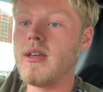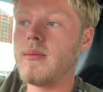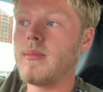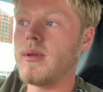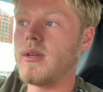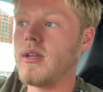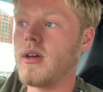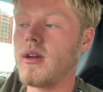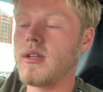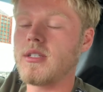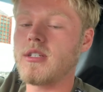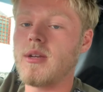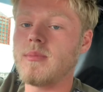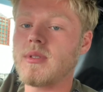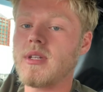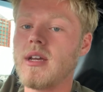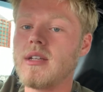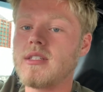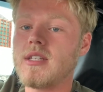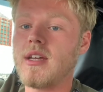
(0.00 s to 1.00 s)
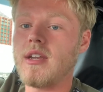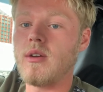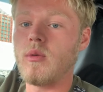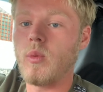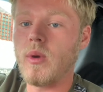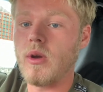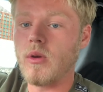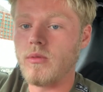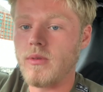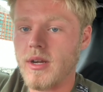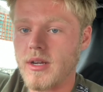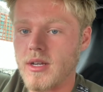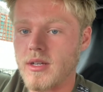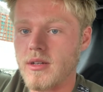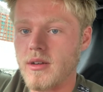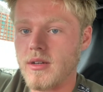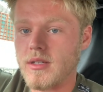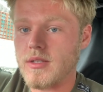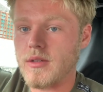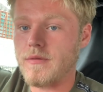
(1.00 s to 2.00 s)
but 9 times out of 10 it will
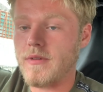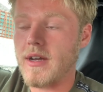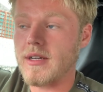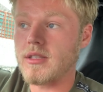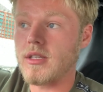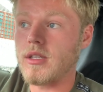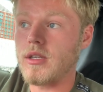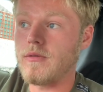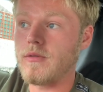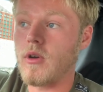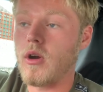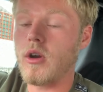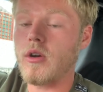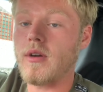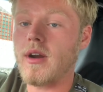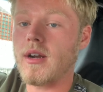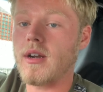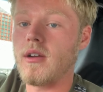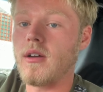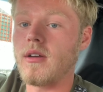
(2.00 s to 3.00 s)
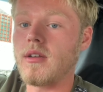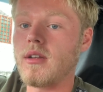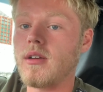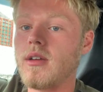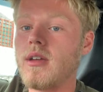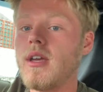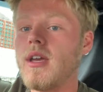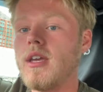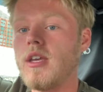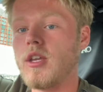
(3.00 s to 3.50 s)
recognise the fact that you've got a cracked liner.